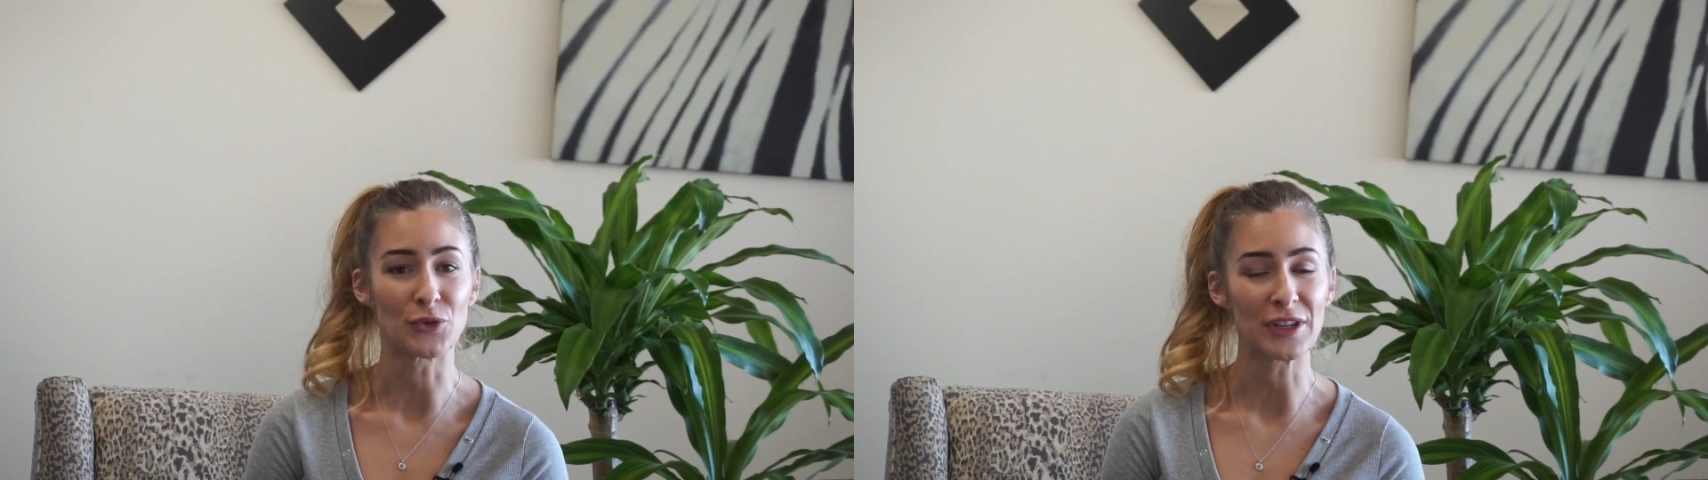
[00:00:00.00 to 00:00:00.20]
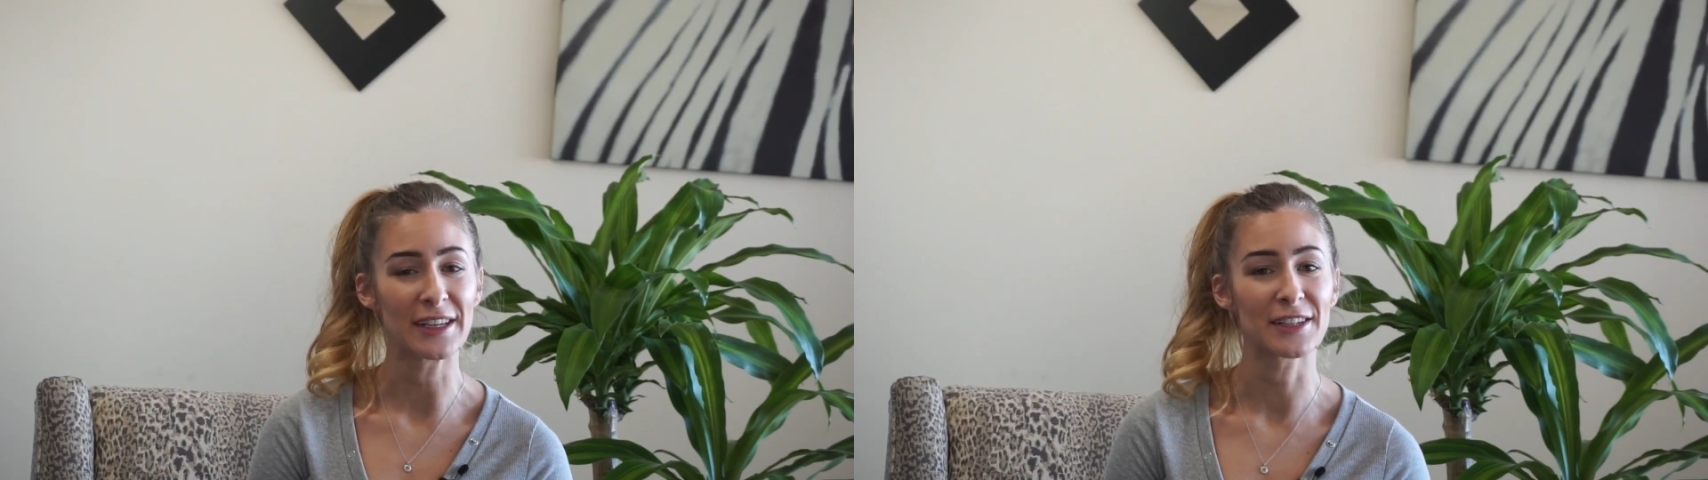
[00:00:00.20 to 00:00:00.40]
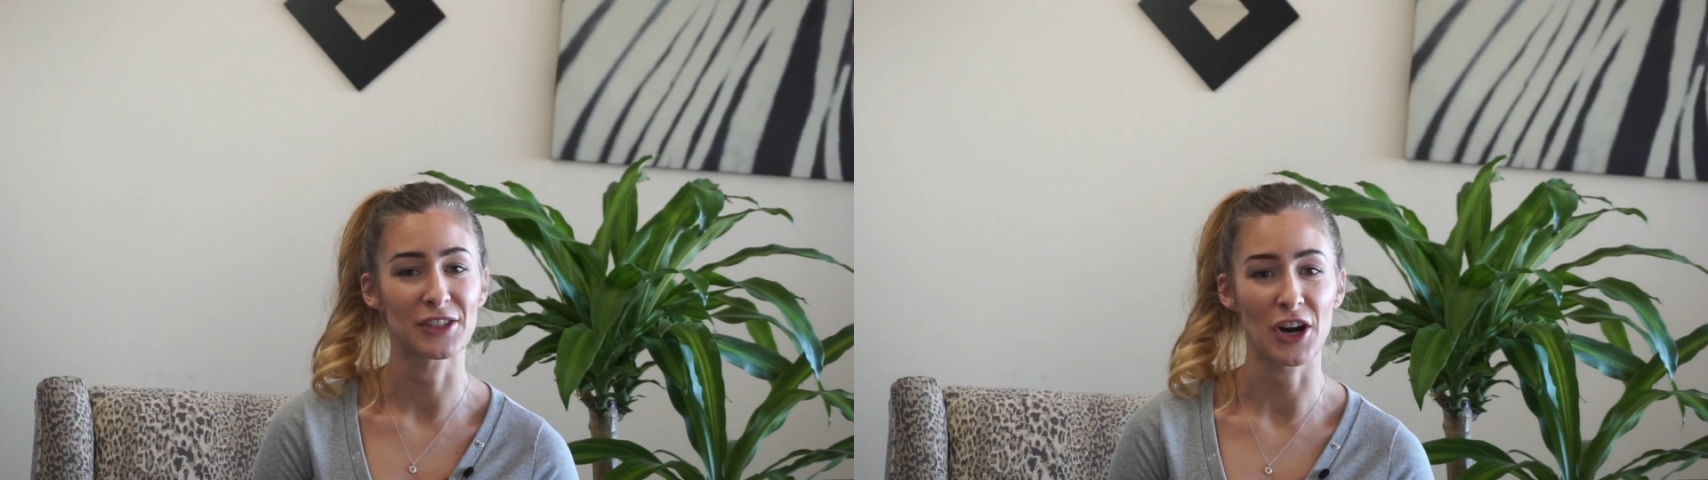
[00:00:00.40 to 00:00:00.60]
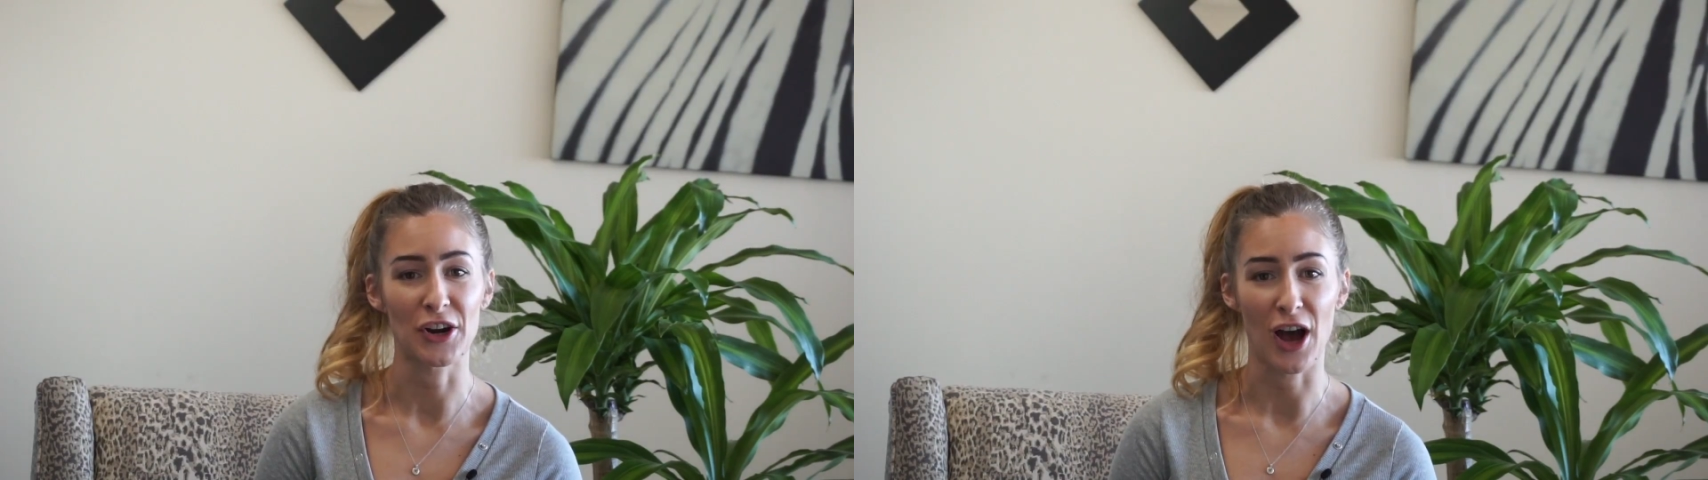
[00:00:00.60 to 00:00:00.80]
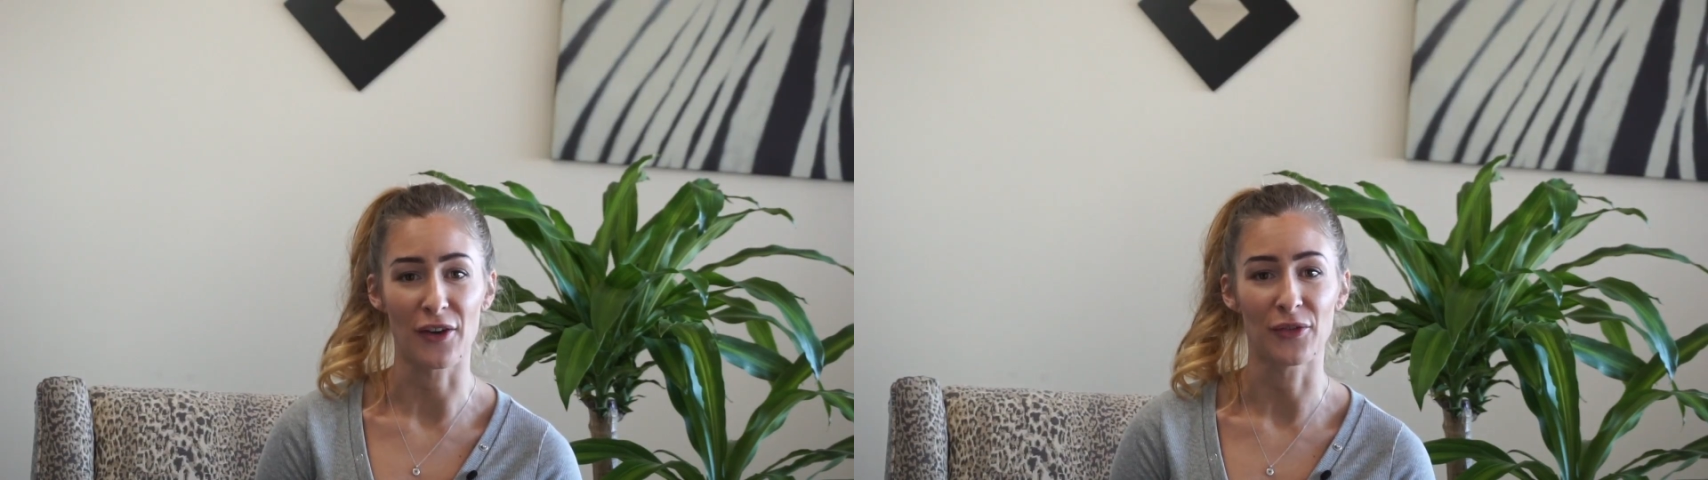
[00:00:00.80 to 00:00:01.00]
you need to
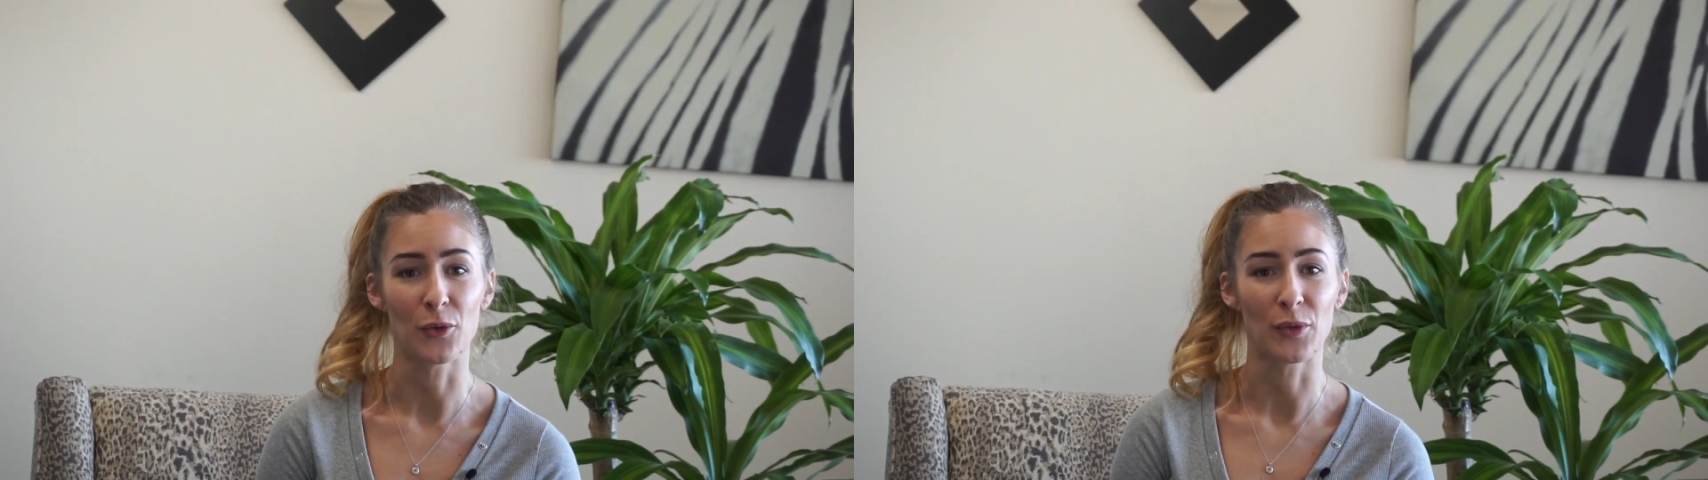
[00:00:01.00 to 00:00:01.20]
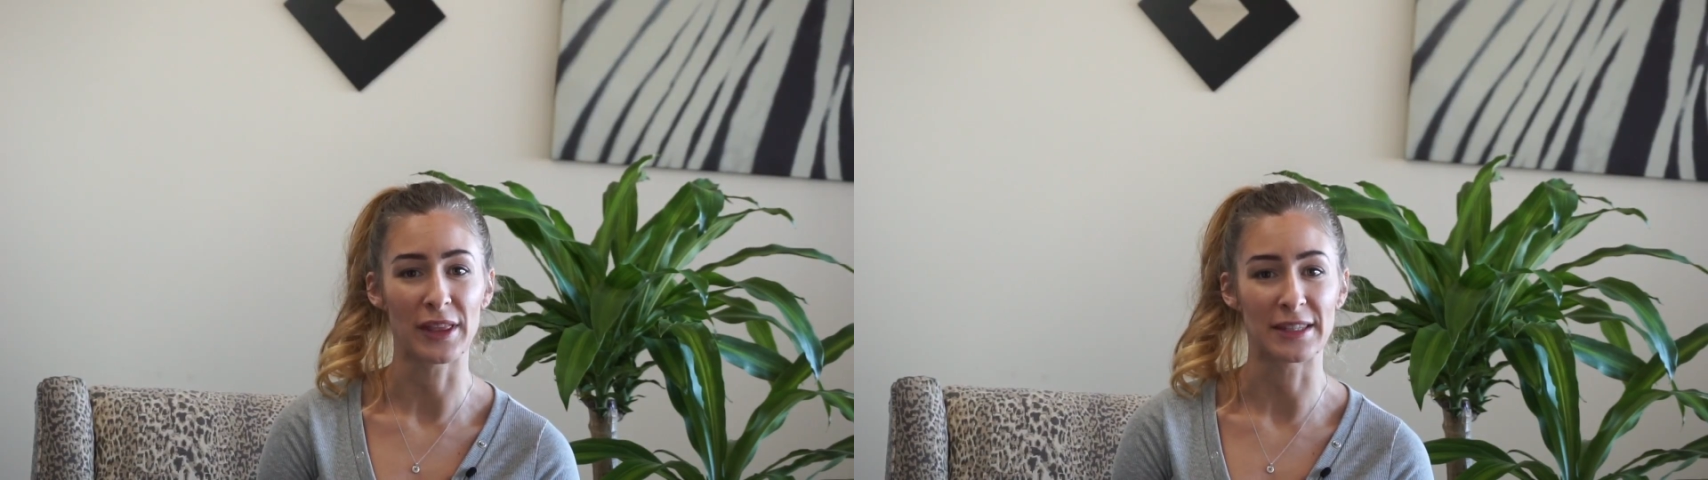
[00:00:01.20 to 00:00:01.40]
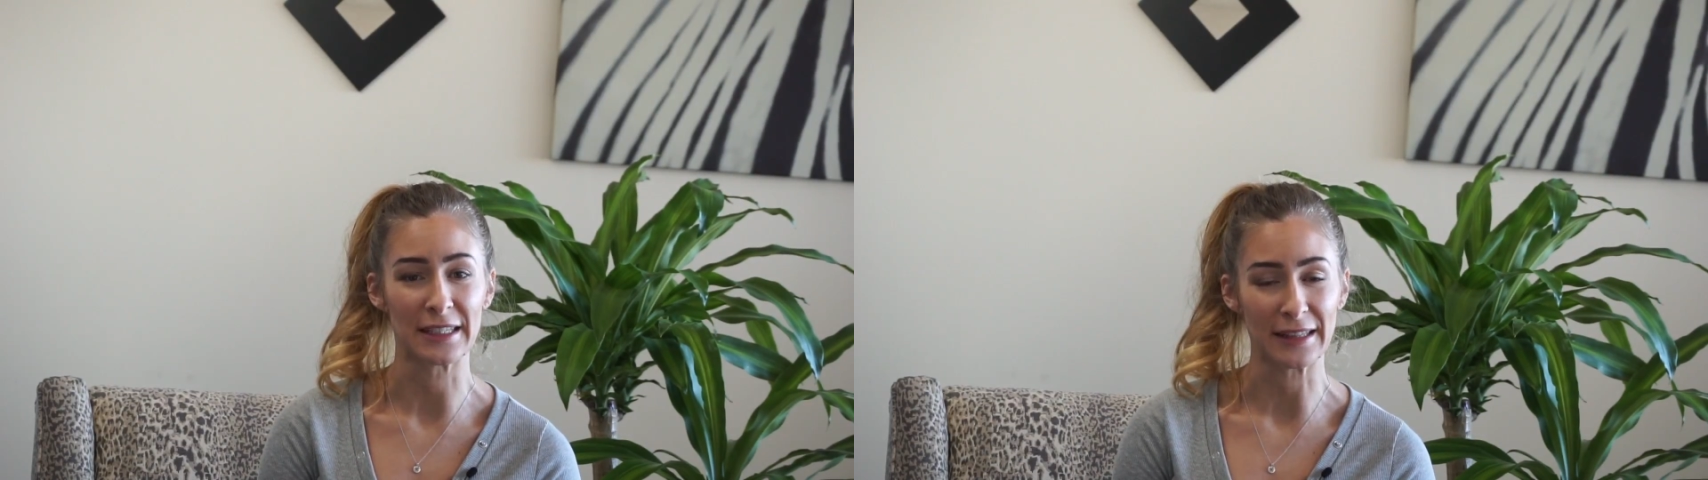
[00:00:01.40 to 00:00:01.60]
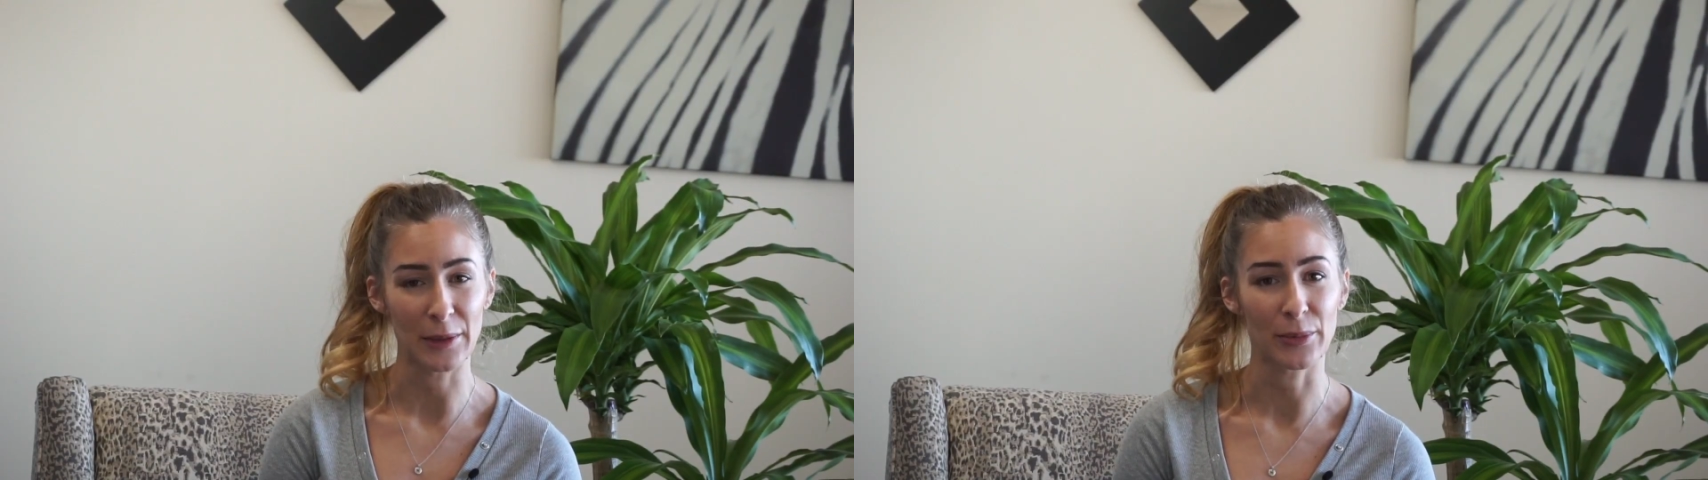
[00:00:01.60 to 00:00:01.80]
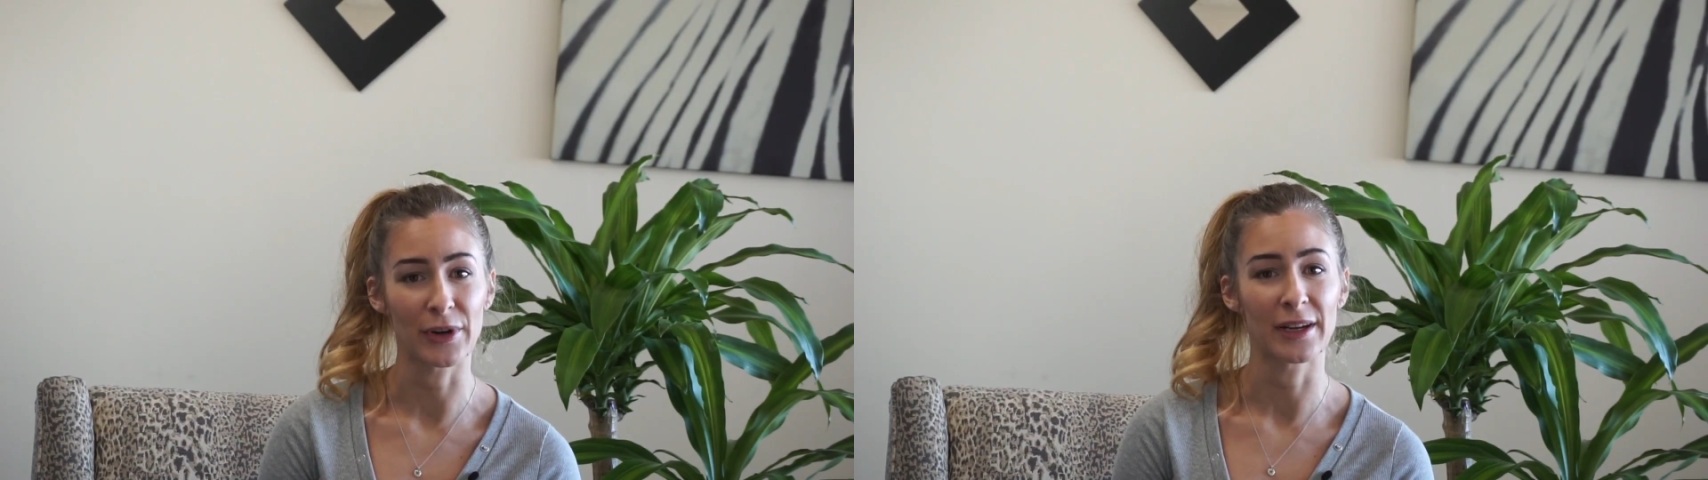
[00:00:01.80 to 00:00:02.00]
start off with
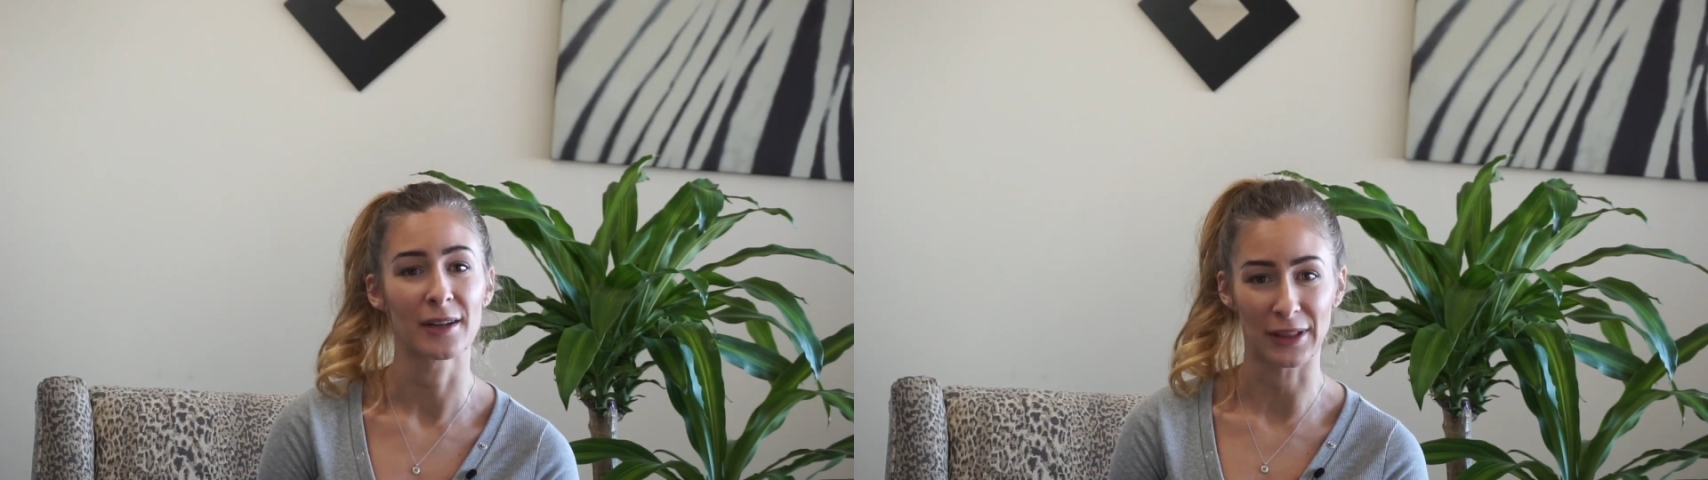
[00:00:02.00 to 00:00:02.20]
deliberate,